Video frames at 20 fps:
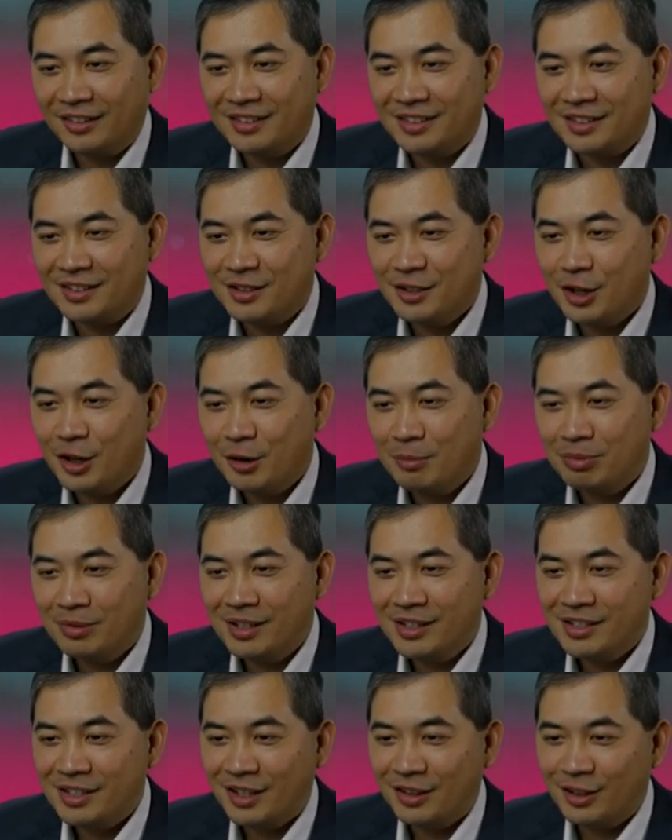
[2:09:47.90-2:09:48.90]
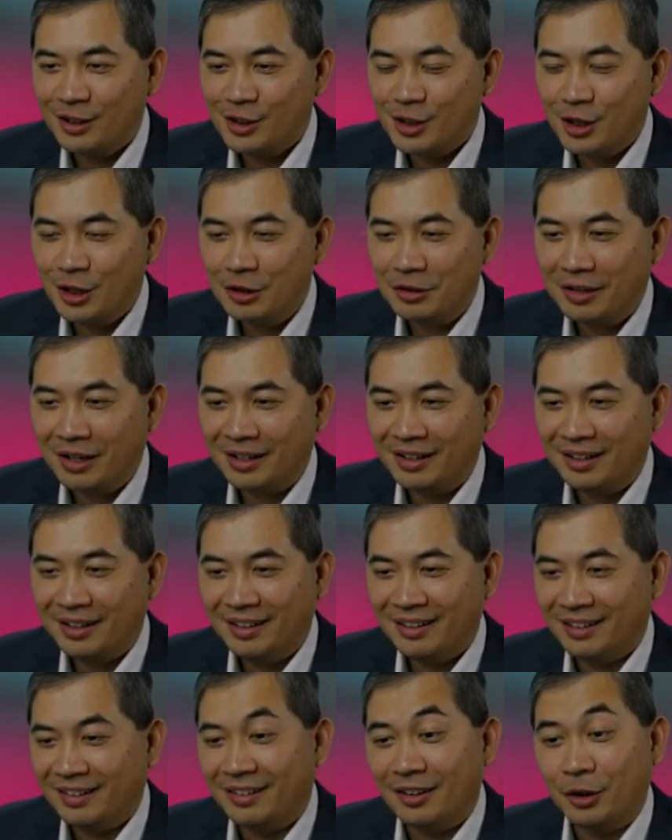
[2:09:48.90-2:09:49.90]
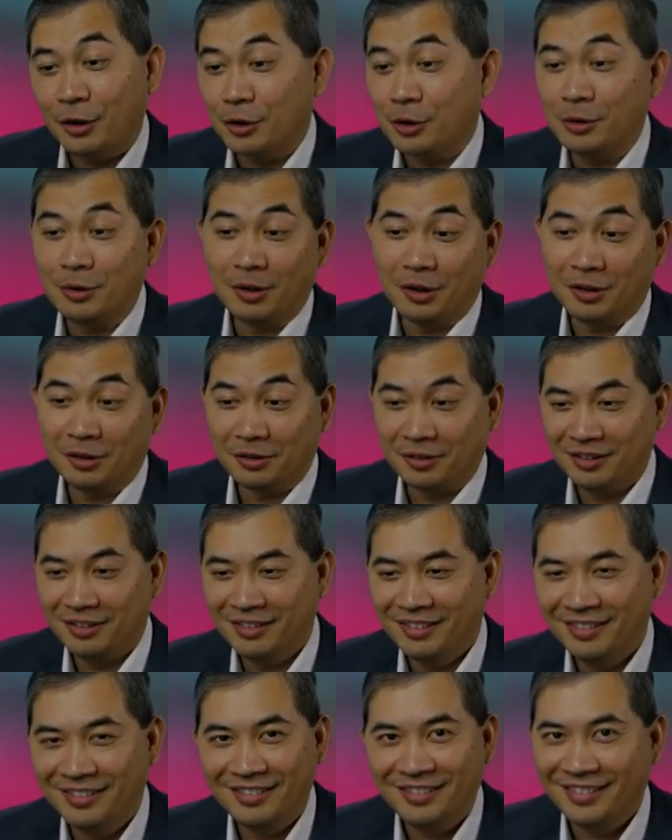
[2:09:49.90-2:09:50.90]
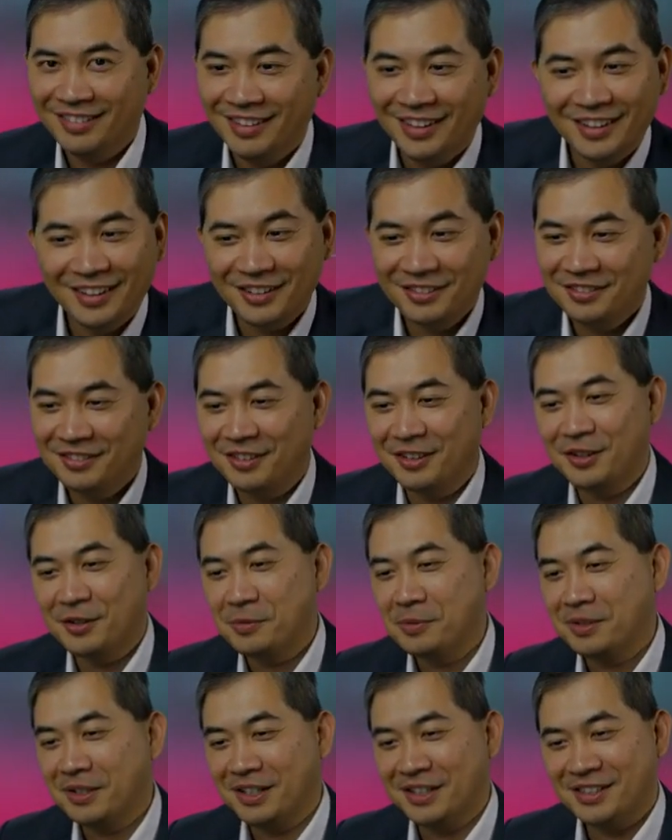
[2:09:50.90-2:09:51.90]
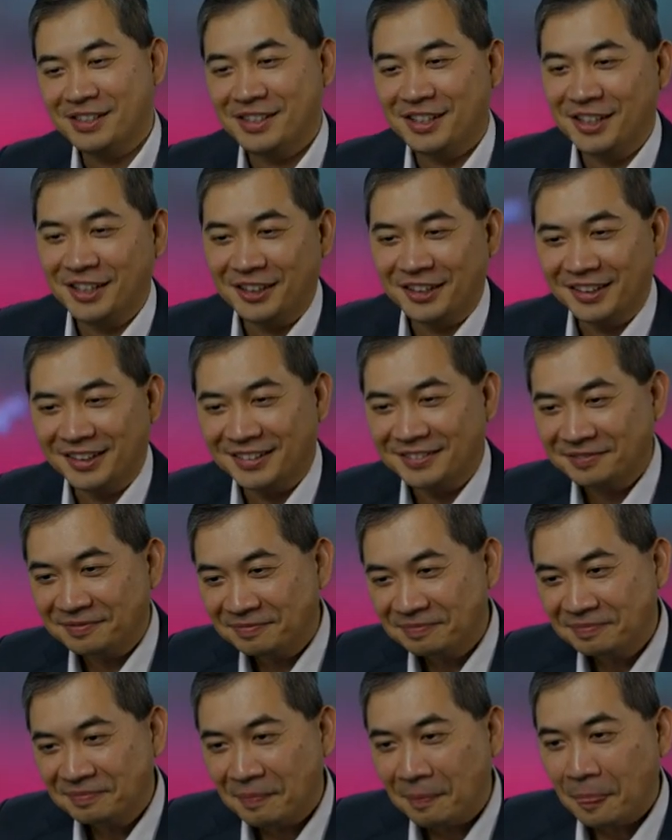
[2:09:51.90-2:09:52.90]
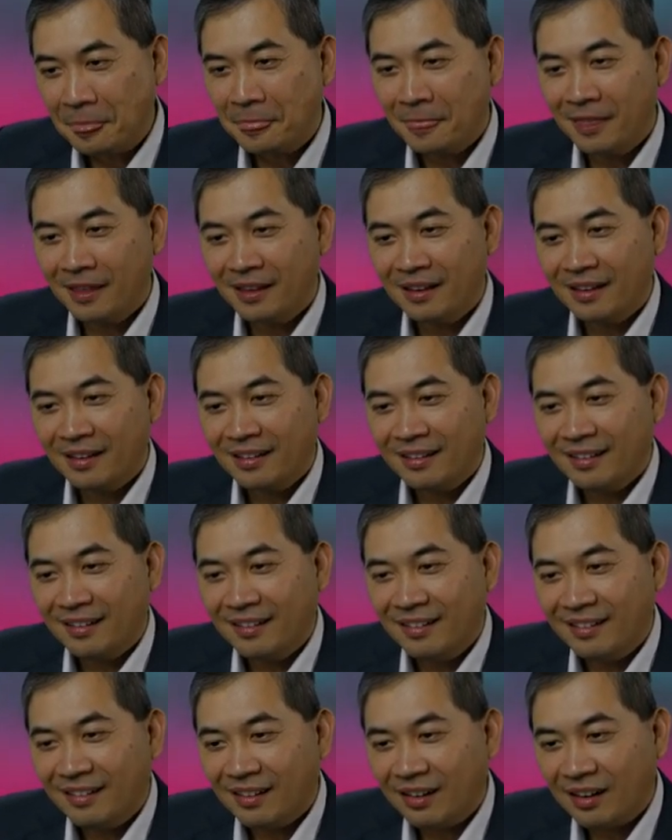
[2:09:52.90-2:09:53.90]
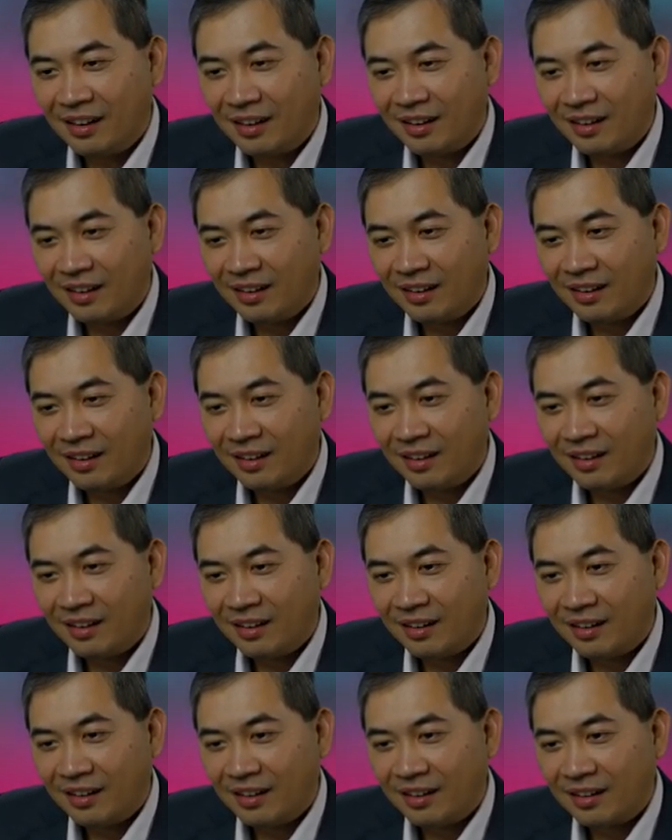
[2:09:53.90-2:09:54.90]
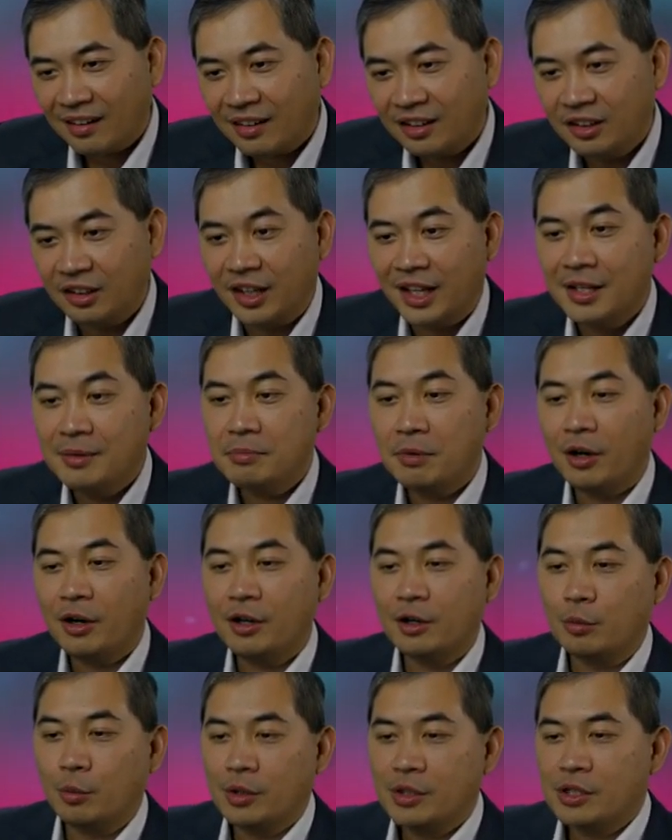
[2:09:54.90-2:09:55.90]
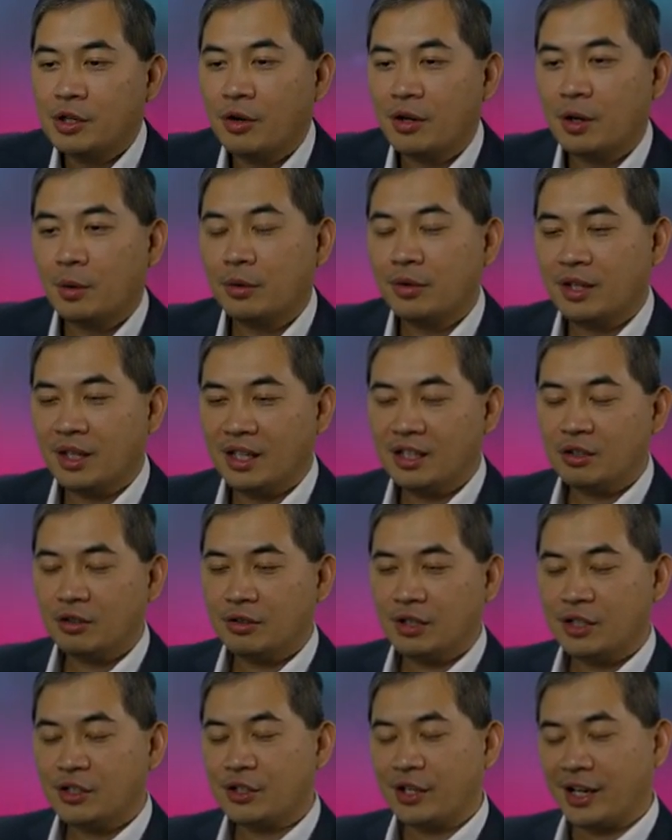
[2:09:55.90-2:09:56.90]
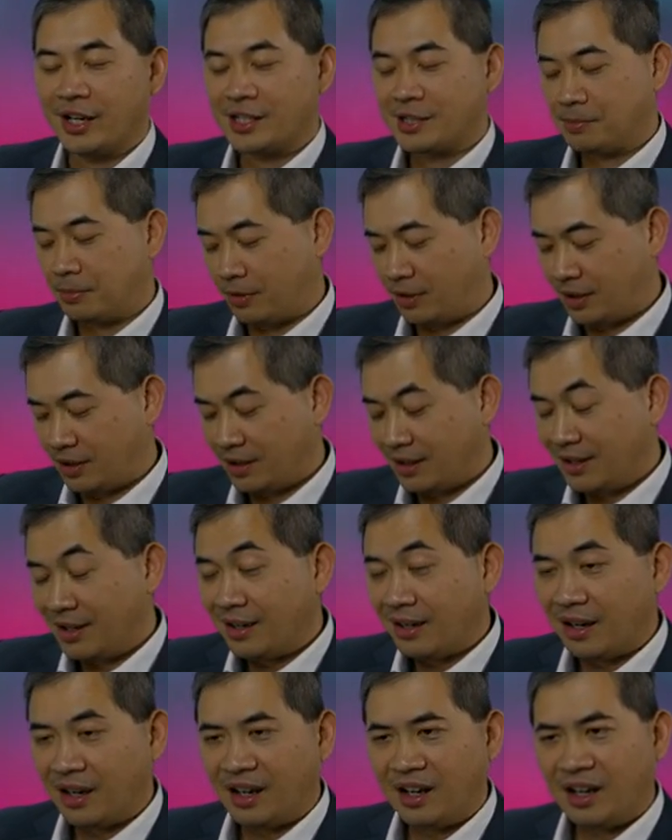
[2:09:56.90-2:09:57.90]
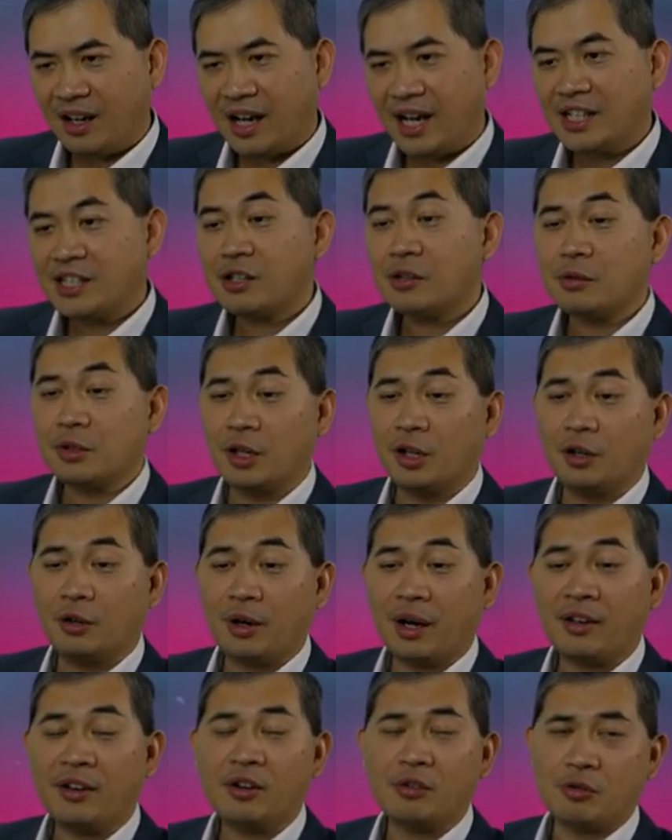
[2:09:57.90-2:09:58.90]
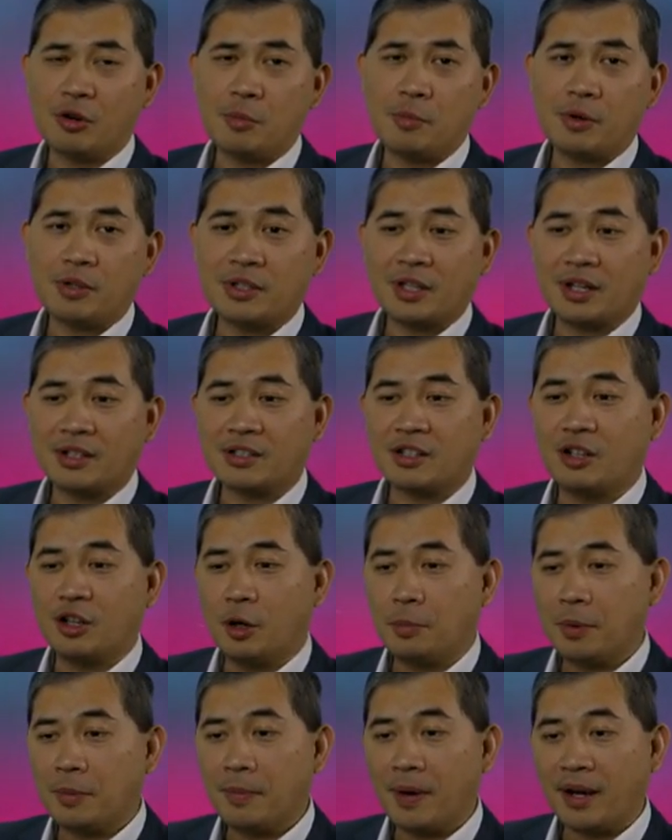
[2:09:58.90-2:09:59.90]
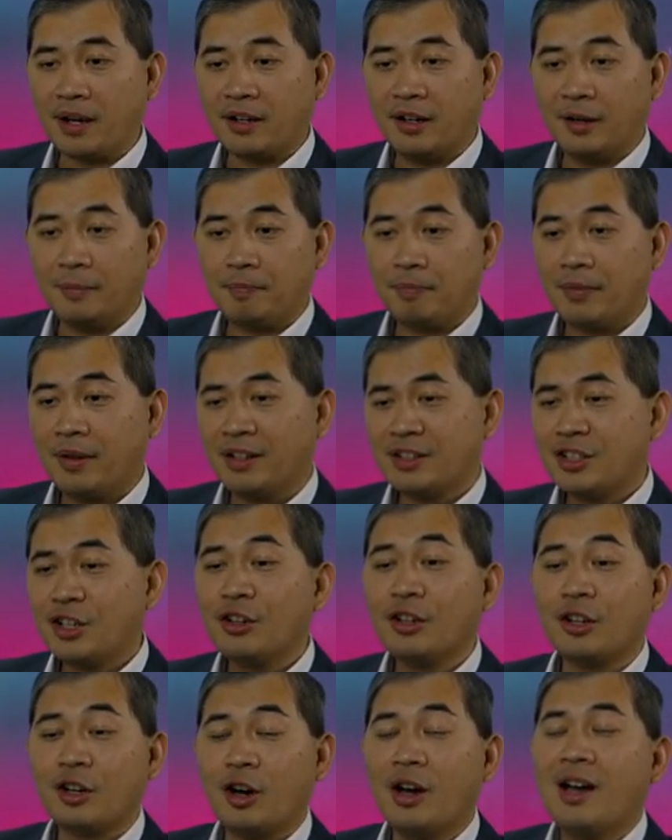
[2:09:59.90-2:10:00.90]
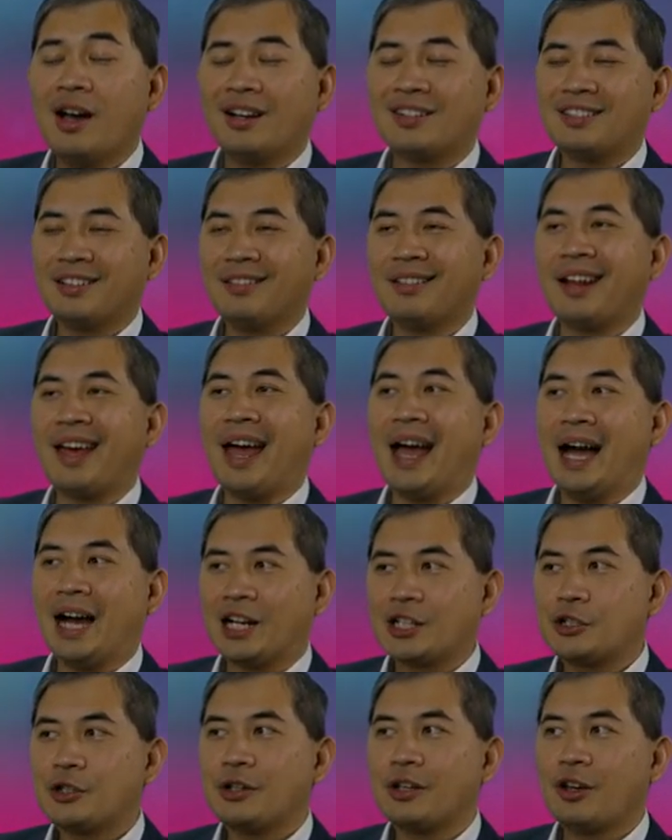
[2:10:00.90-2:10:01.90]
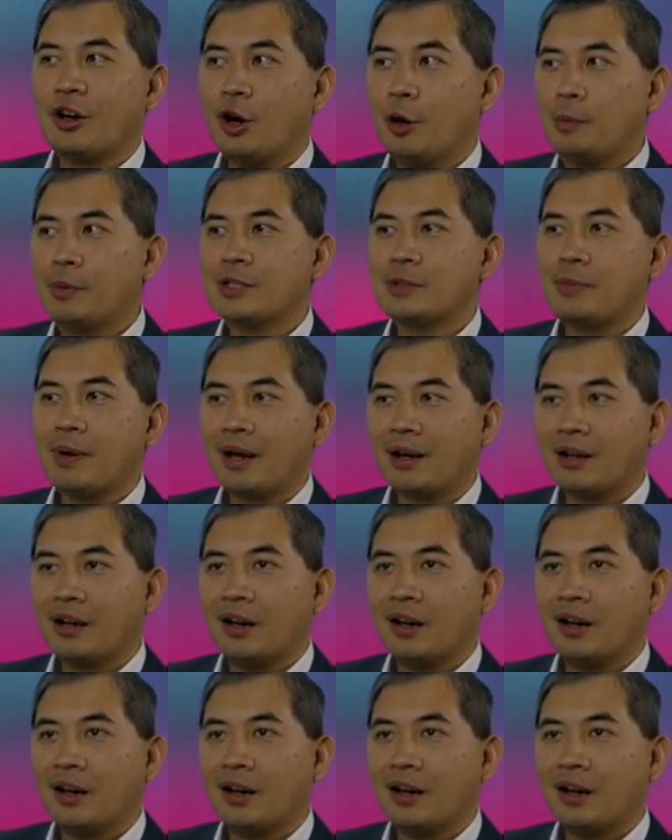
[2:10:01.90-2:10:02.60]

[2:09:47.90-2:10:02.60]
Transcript: says, No, please say the joke. I need it. No, you don't. no one needs to hear it. Uh, Glenn Martin, what's going on with the Indonesia export? Uh, I don't know. I hear rumors that it's going to open back up. Until it until it actually opens back